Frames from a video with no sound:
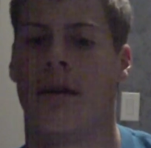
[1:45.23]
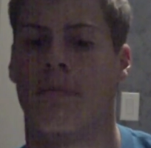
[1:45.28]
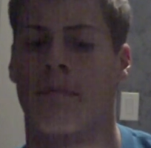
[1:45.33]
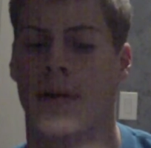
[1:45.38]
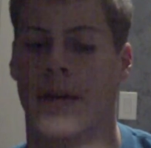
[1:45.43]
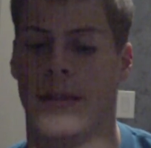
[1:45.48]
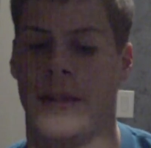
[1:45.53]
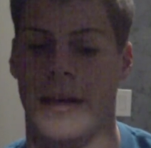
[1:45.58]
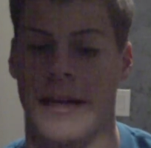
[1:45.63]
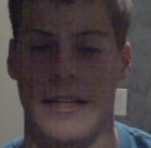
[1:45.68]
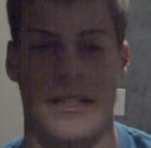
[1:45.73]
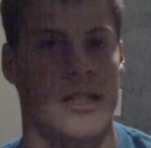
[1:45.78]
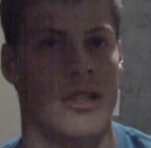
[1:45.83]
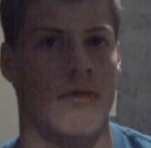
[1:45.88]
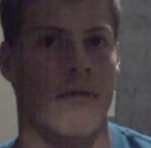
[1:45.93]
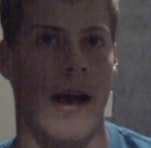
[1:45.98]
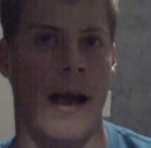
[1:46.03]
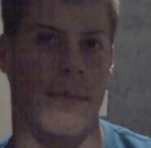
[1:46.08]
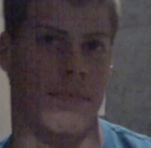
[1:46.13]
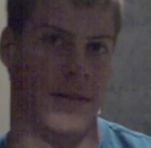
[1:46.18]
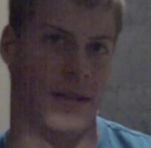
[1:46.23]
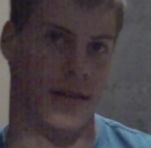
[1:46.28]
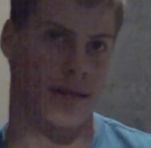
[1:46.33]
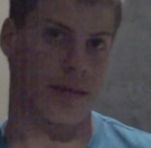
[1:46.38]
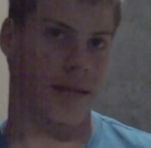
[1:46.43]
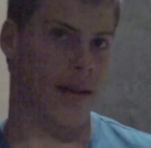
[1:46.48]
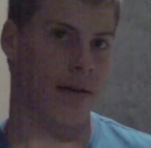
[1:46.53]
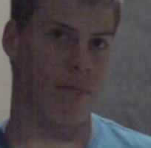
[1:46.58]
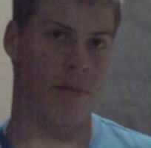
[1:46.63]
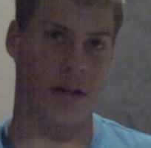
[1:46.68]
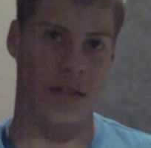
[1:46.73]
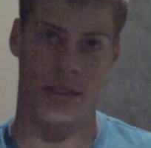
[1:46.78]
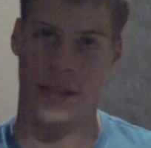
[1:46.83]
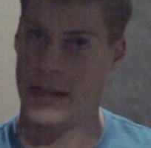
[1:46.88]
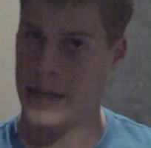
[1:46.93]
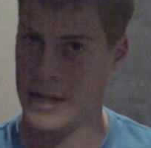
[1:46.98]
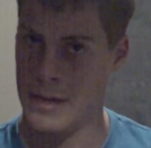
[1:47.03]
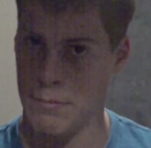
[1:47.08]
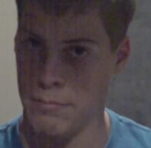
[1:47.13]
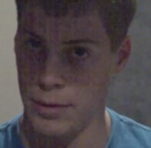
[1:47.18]
but they scrapped it. It wasn't
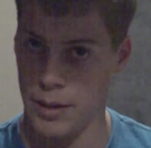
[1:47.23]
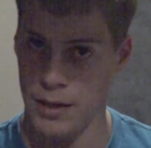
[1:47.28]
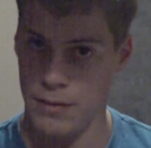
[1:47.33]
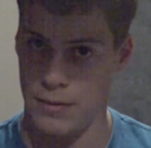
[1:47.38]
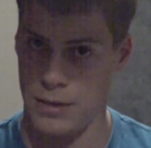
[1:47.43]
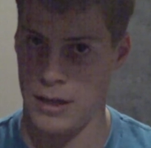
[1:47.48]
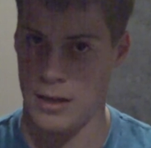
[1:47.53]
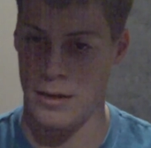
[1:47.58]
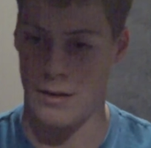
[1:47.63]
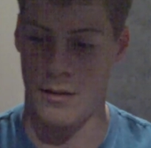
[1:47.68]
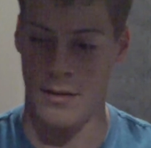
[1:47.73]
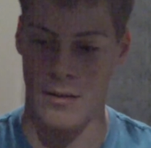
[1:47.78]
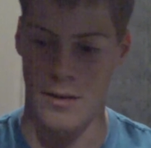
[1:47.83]
in Oblivion.